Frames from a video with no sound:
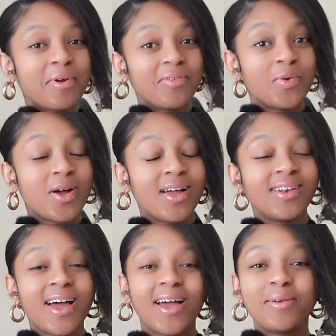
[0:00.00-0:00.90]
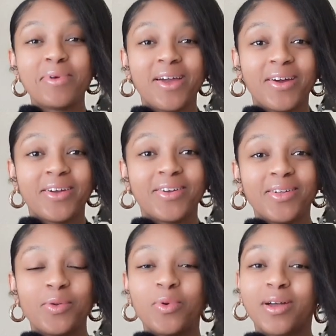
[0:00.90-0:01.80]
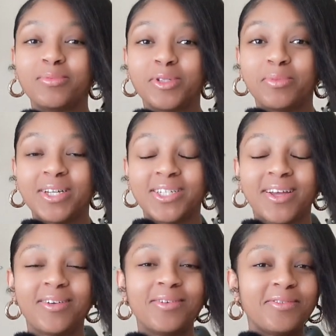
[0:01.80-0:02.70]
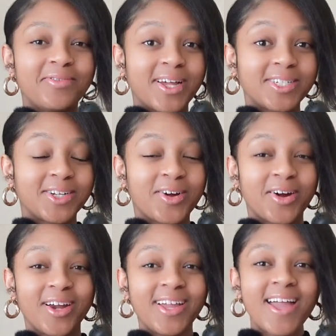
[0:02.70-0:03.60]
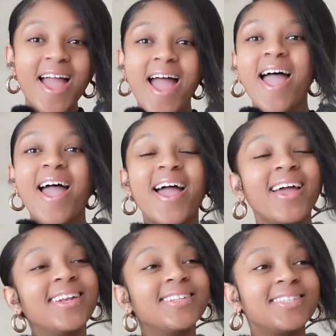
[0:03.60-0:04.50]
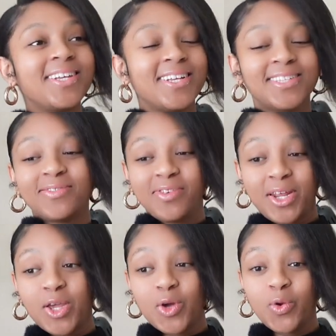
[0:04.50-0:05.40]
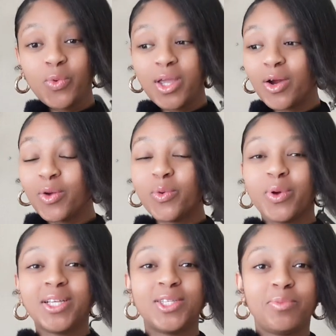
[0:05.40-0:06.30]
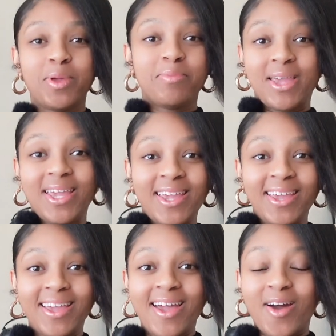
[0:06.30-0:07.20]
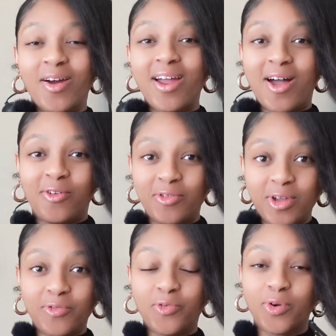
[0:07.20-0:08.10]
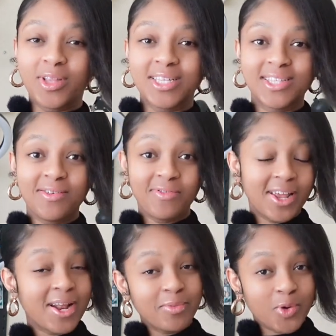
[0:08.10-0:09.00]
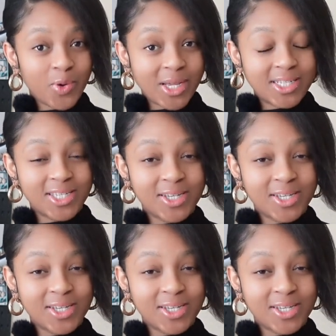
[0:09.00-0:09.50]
up everyone, I'm Ariel. Welcome to my channel, Fashion Ari. And in today's video, we are going to be making our outfit for this event I'm going